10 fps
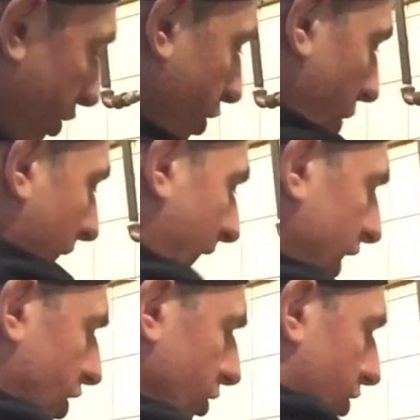So
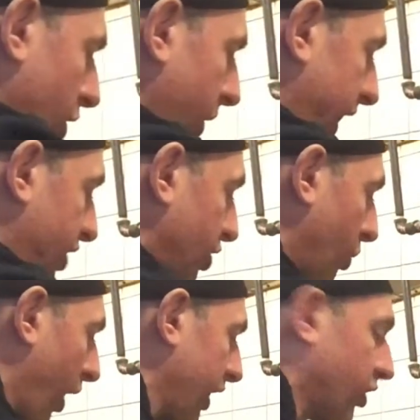as you do this,
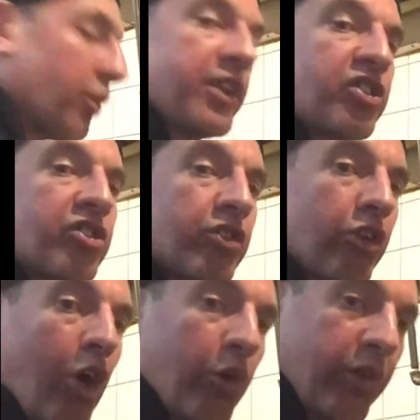you want to do it
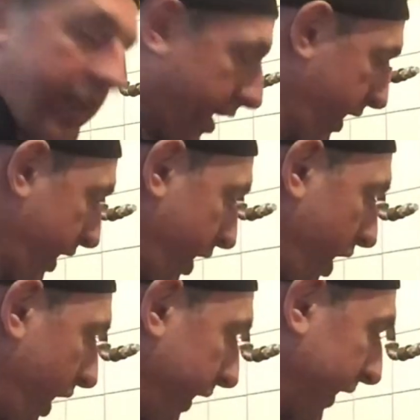slowly.
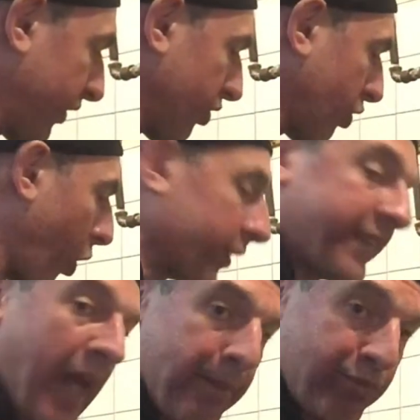This is
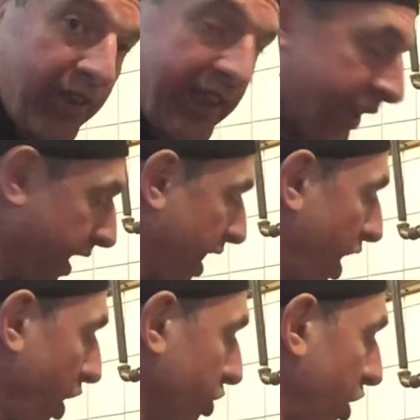called tempering.
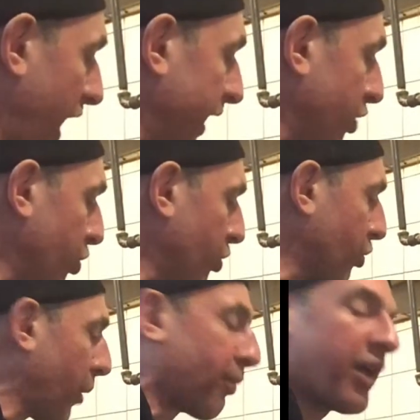You
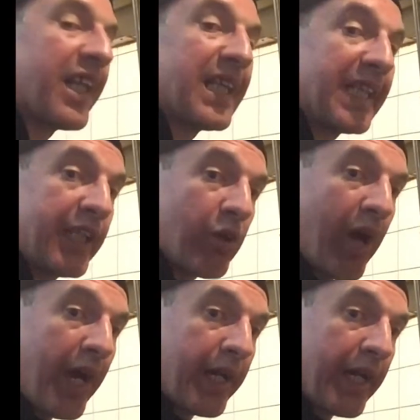will put a little
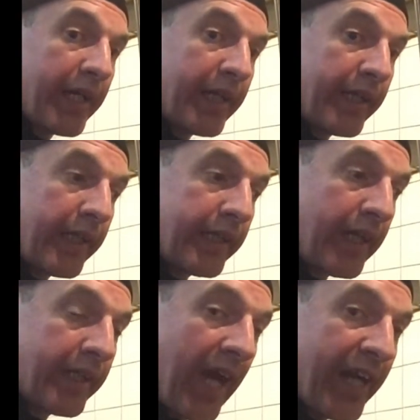at,
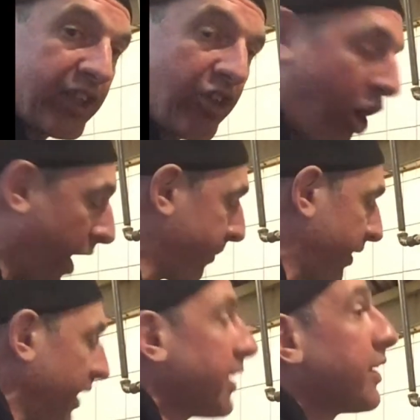at, at, at a
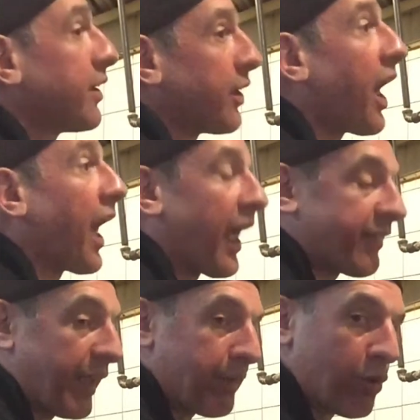time
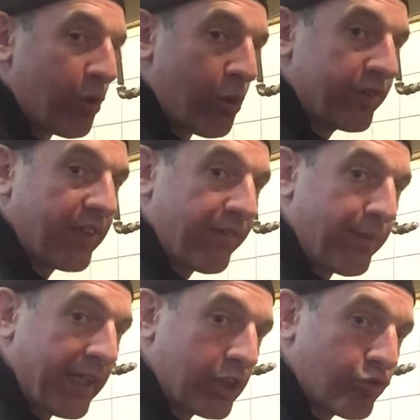as anyone who has
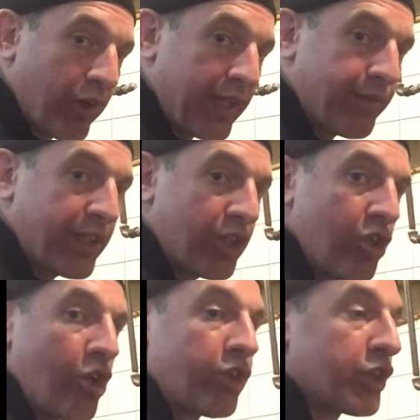ever made
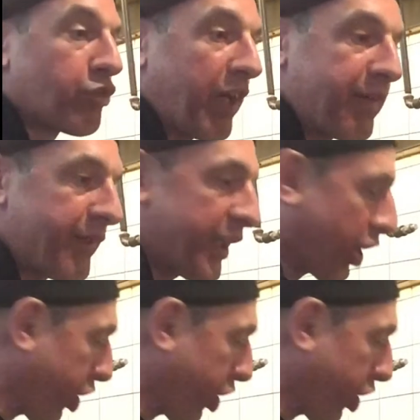gravy, the gravy